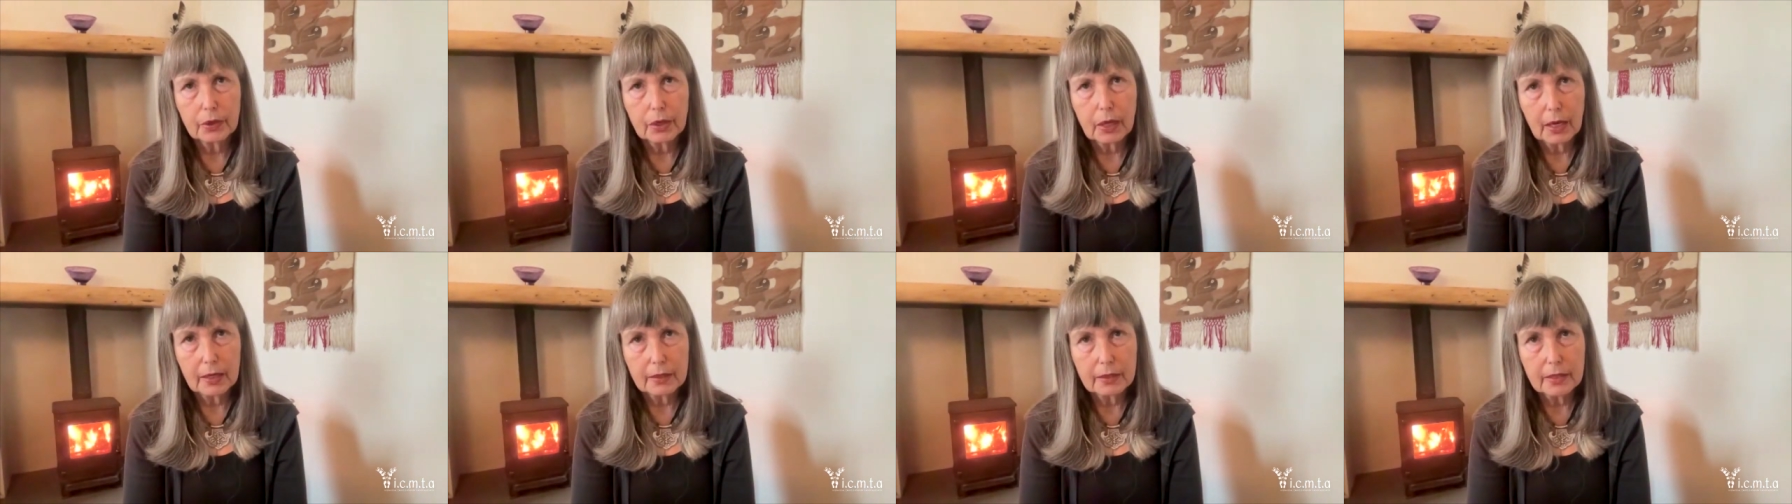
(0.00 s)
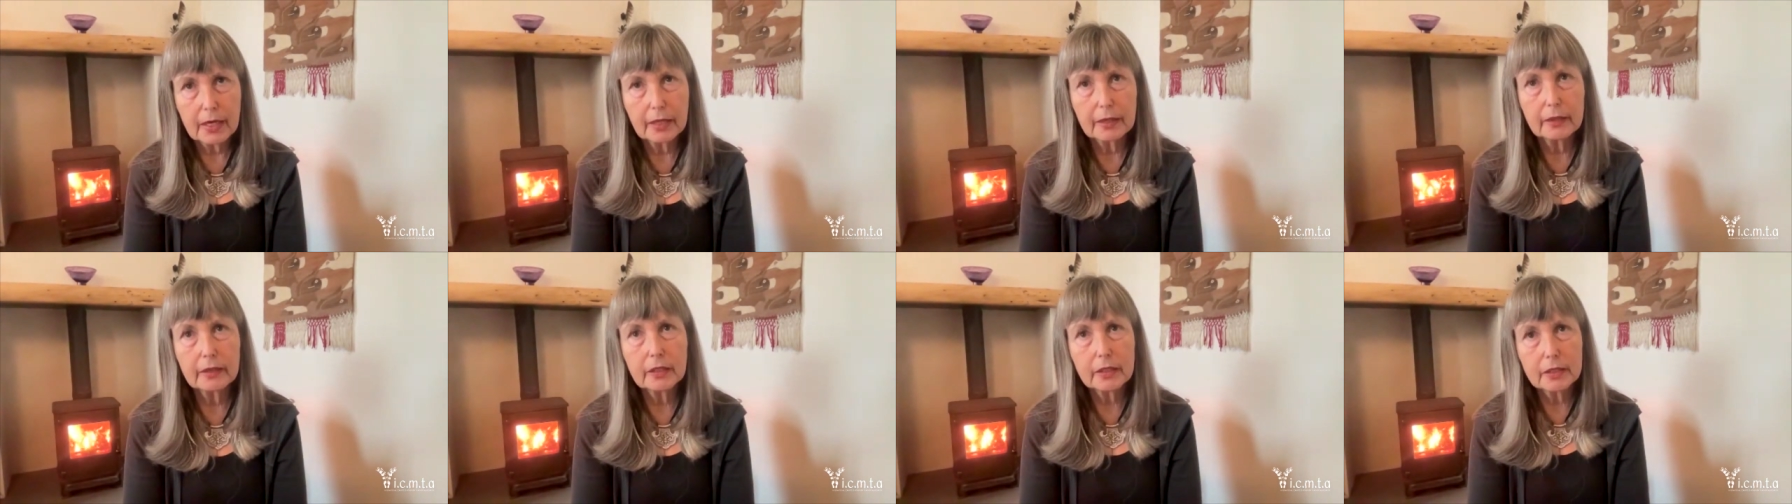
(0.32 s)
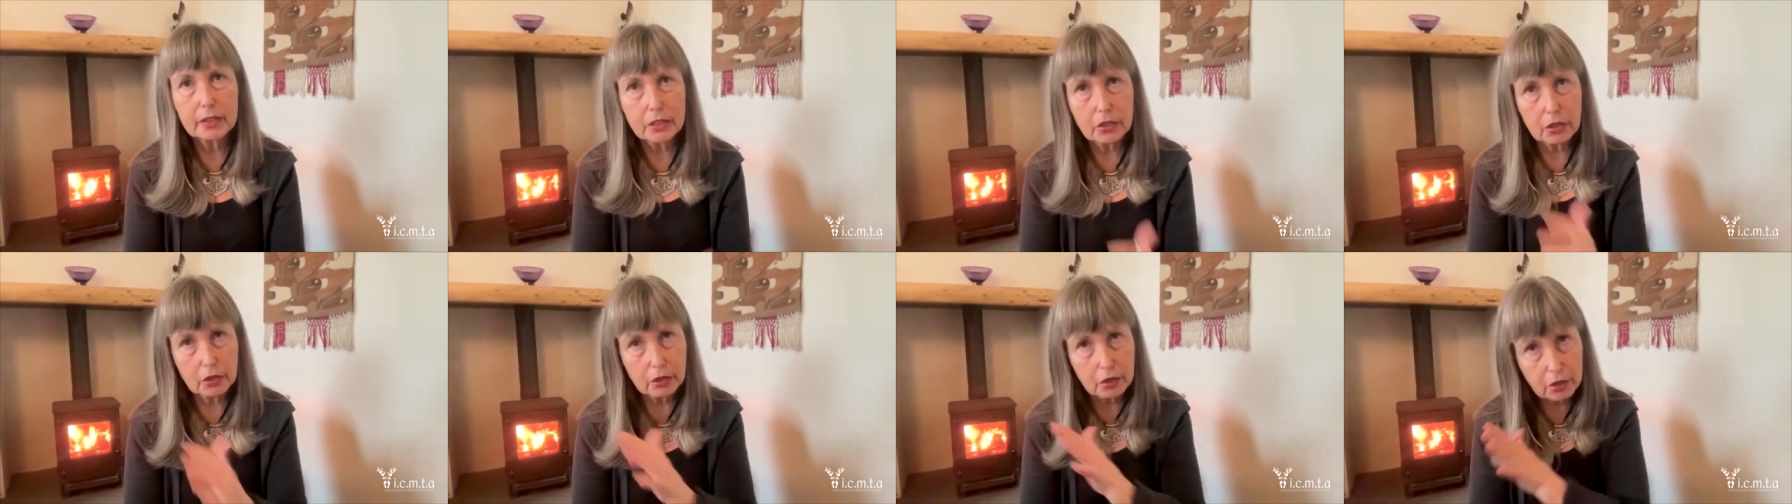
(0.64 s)
And then
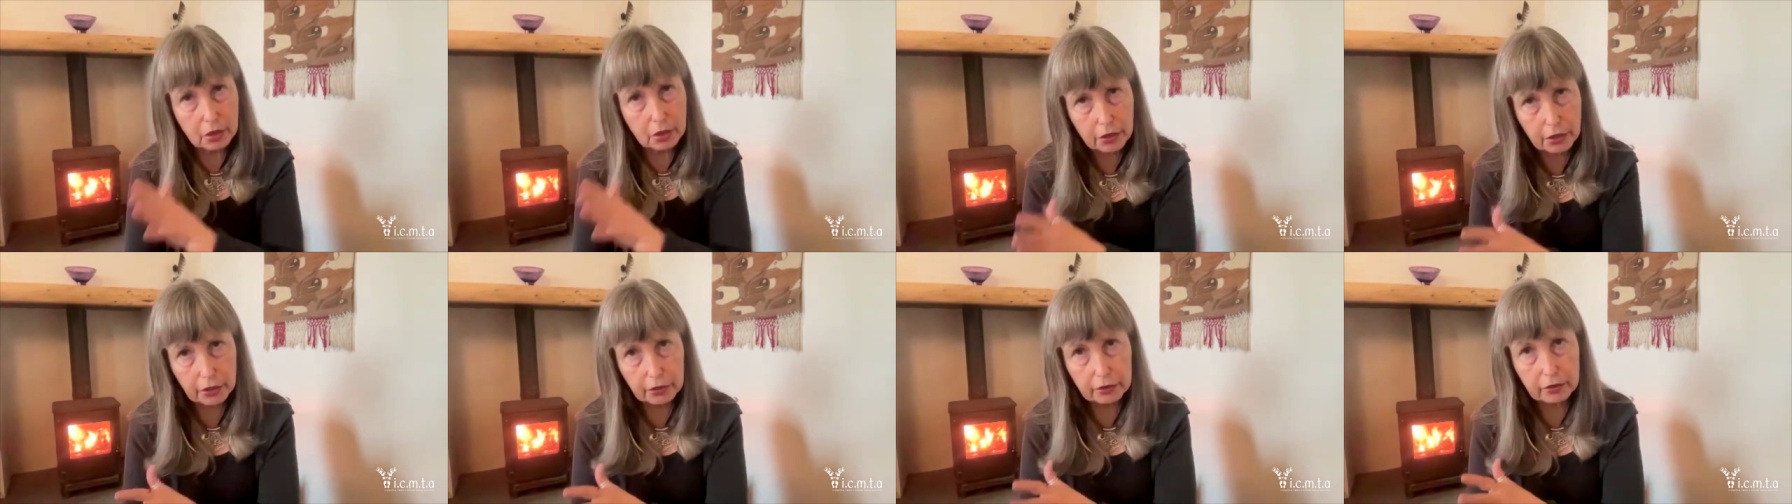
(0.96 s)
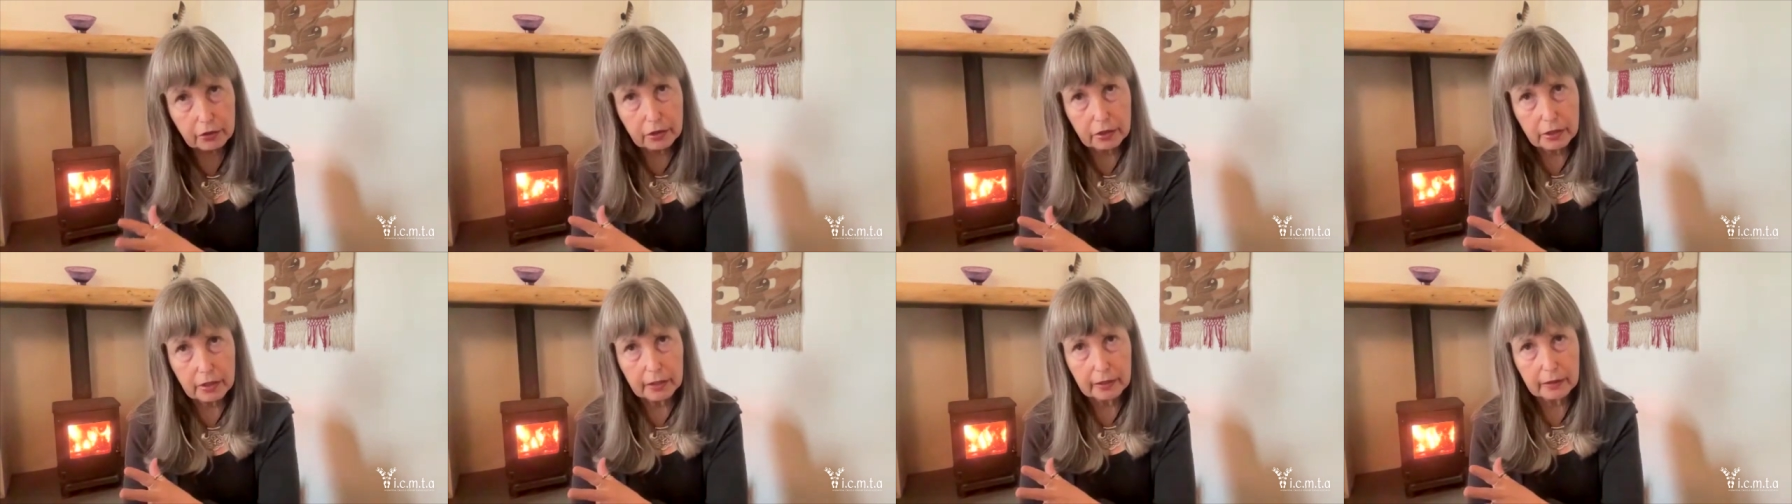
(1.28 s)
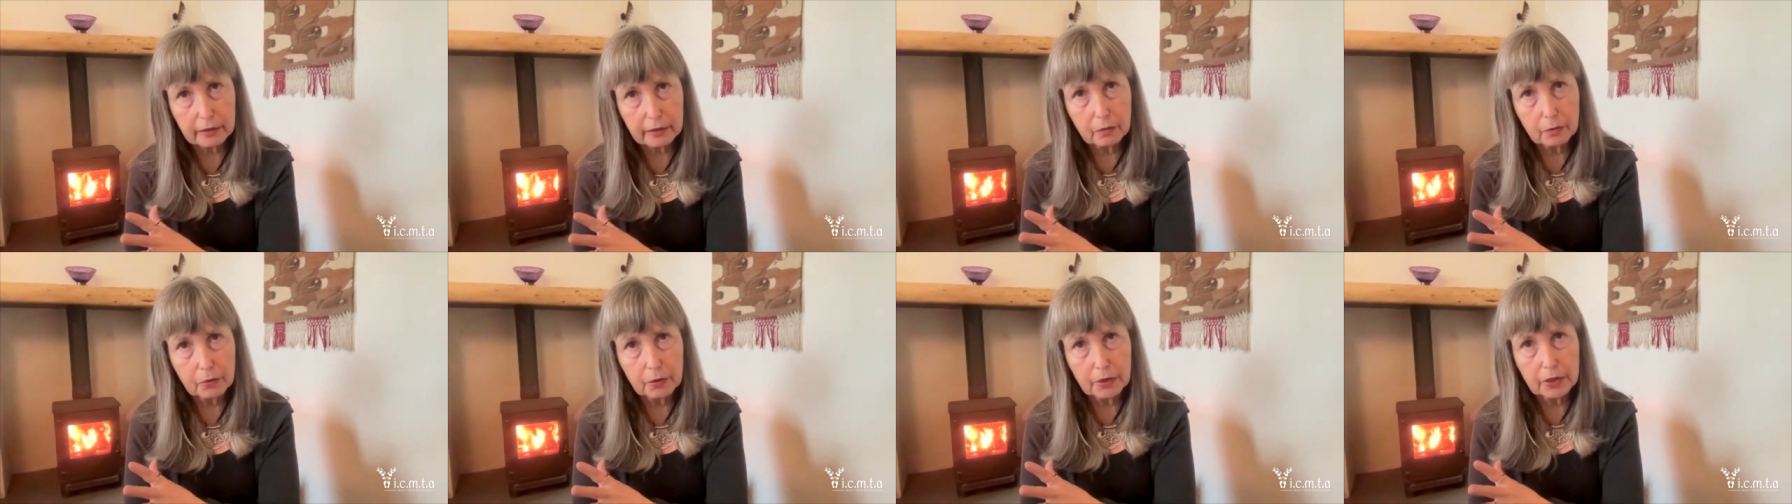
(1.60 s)
this third thing,
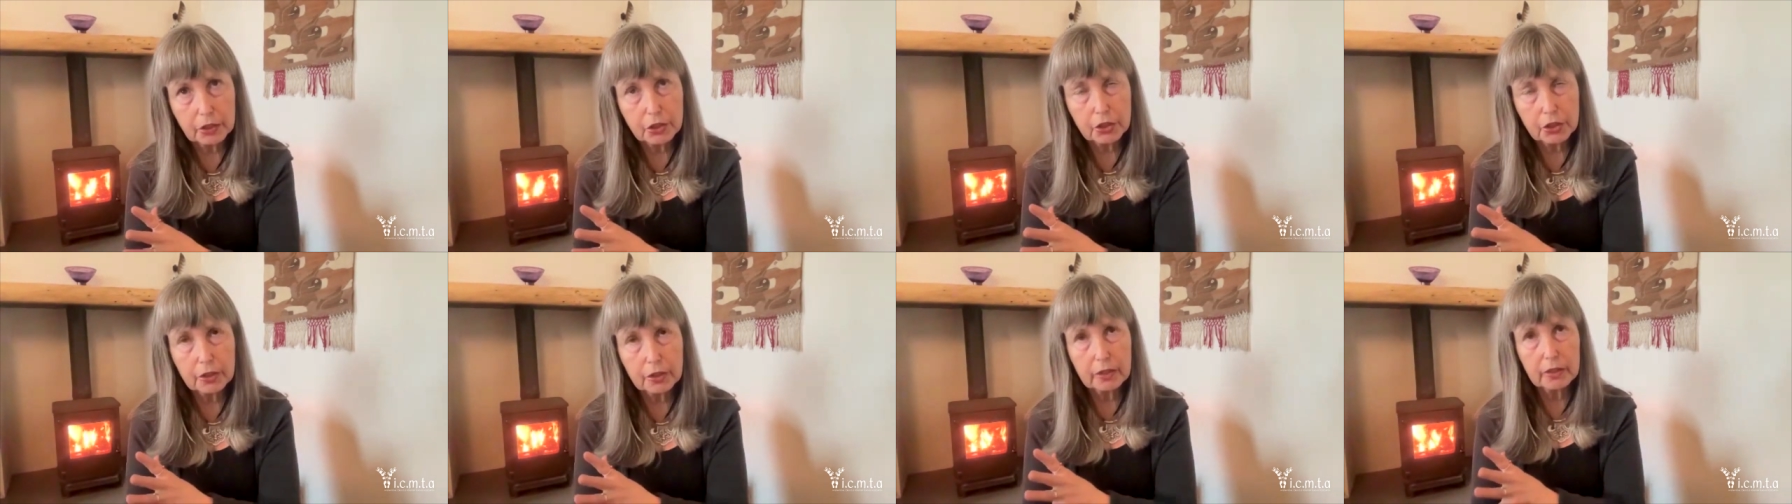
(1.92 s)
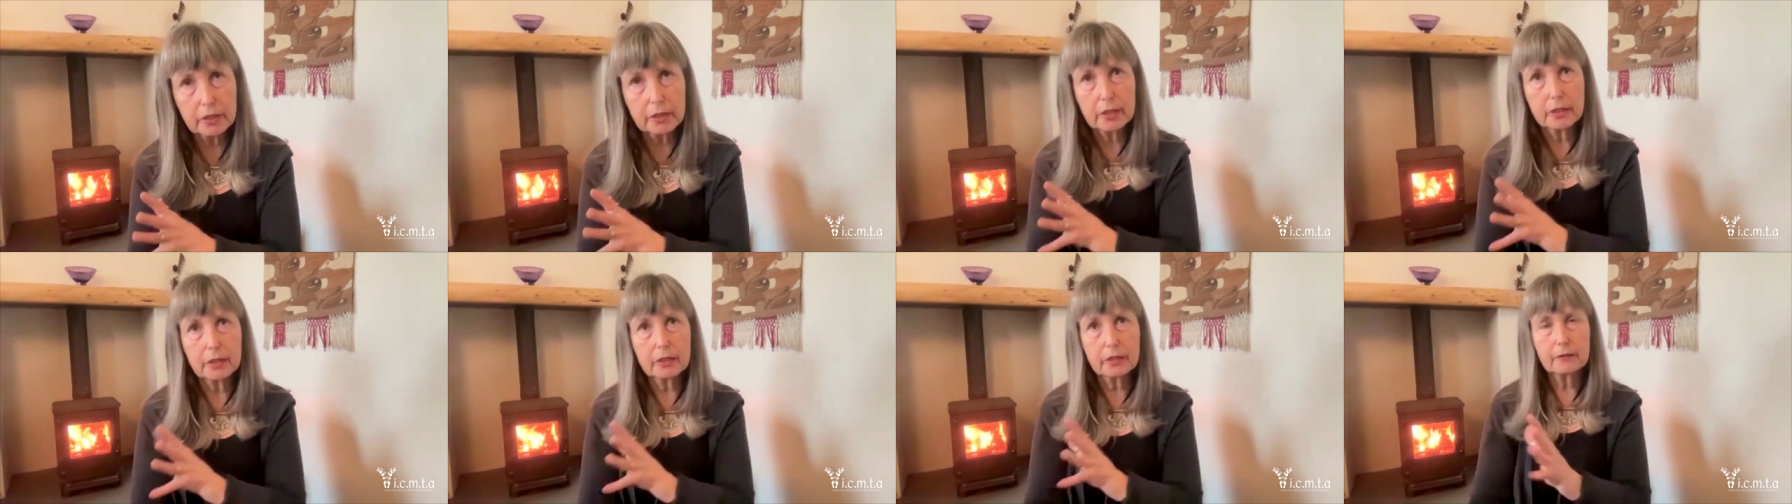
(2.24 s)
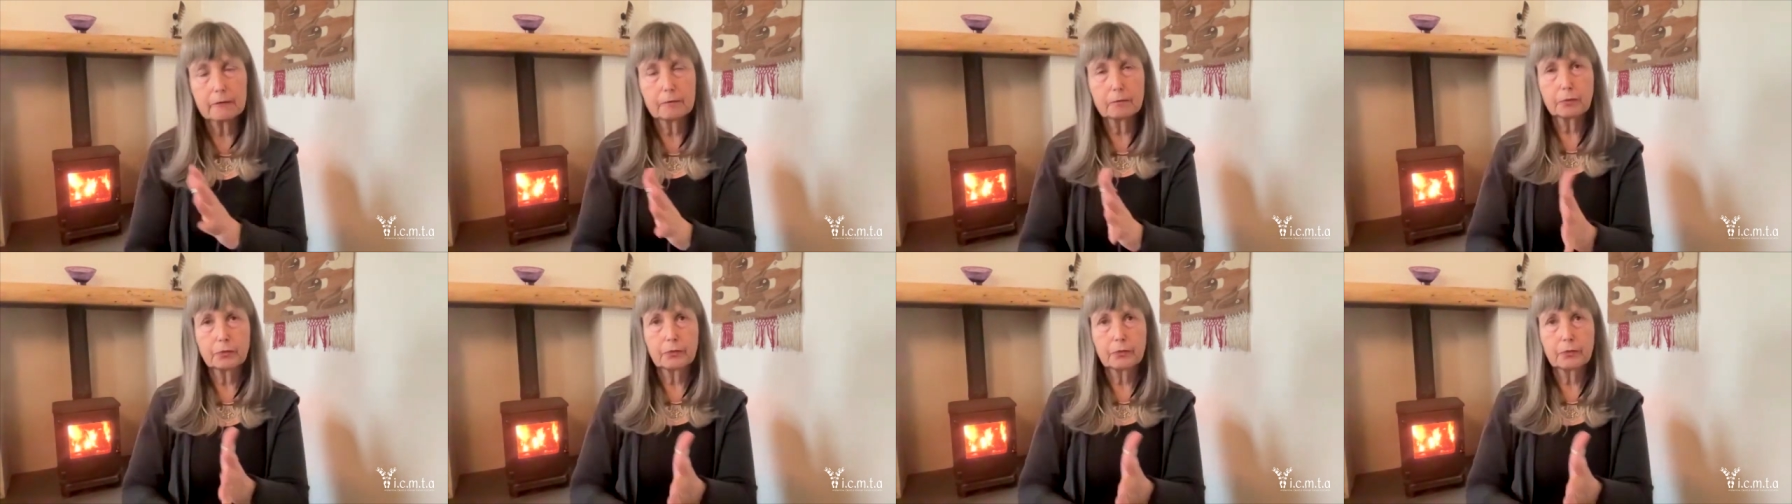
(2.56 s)
which is